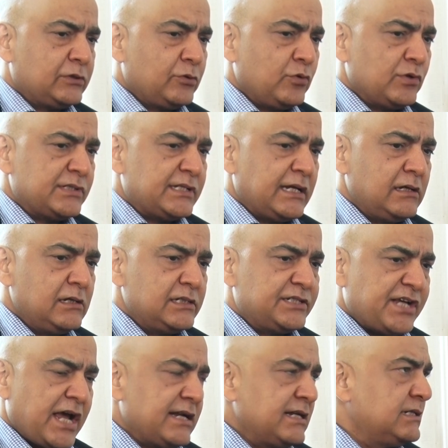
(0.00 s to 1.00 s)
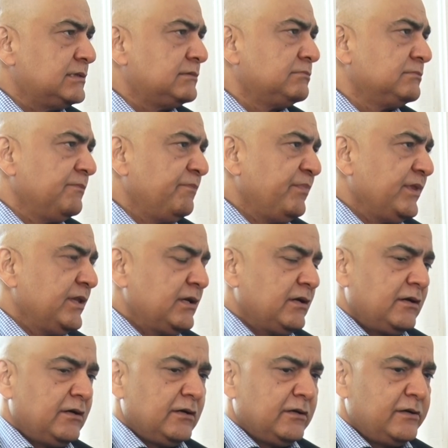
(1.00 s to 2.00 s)
through a single channel,
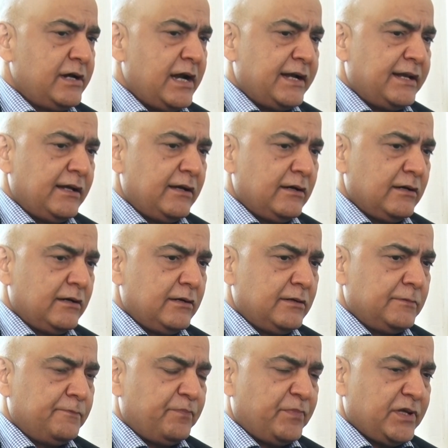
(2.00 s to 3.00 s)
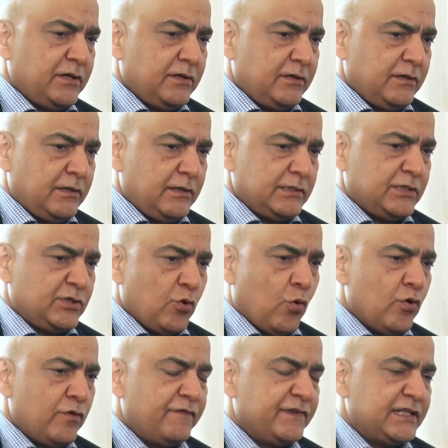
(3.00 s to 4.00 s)
creating a
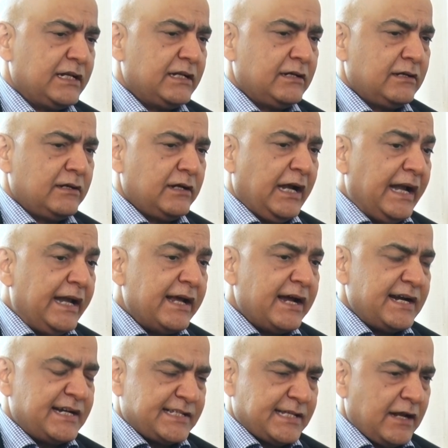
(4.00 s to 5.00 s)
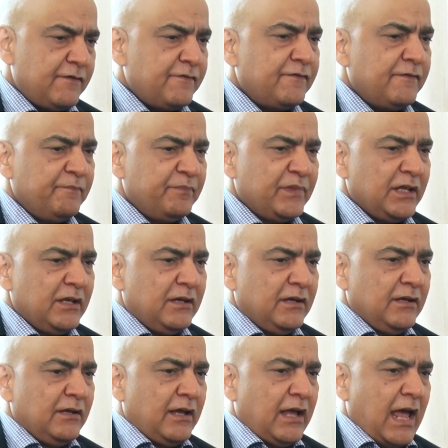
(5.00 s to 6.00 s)
zone within India itself.
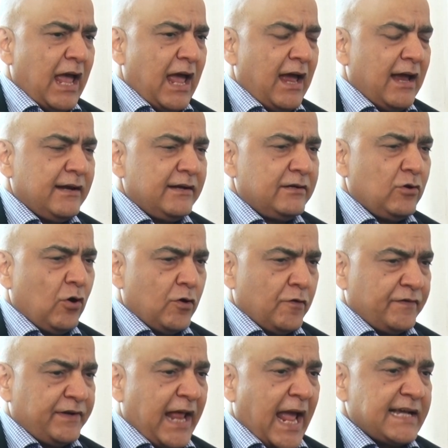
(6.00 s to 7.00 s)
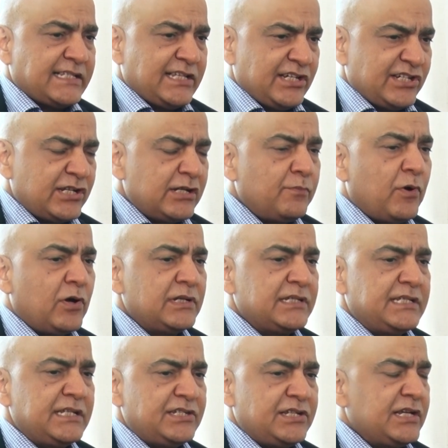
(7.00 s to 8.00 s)
And a lot of taxation
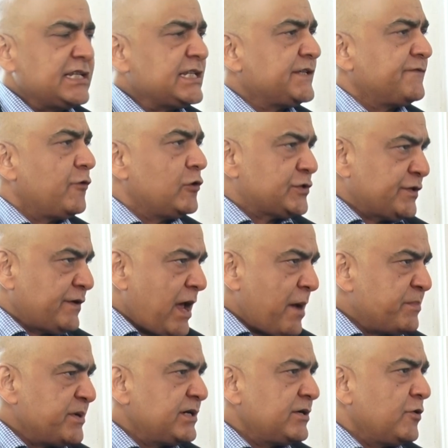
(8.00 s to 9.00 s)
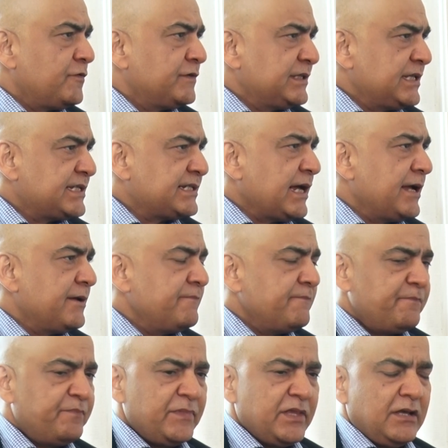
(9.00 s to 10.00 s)
policy changes have also happened over this time.
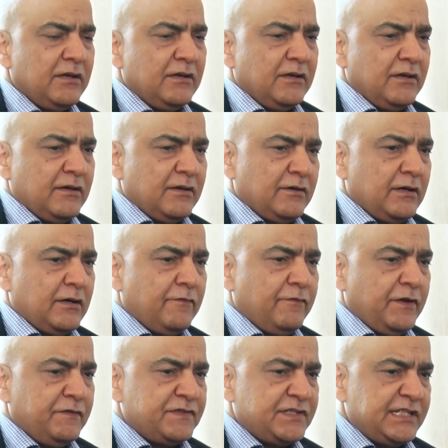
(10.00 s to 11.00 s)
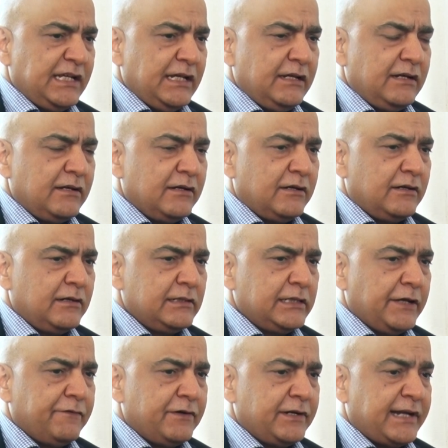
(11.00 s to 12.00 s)
We've seen
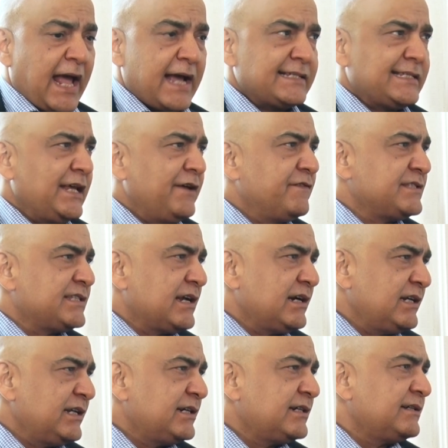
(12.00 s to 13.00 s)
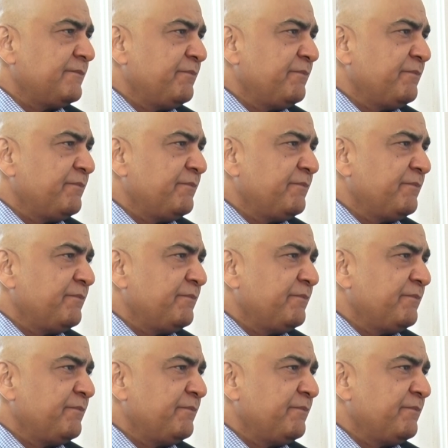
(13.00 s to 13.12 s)
there were tax havens earlier.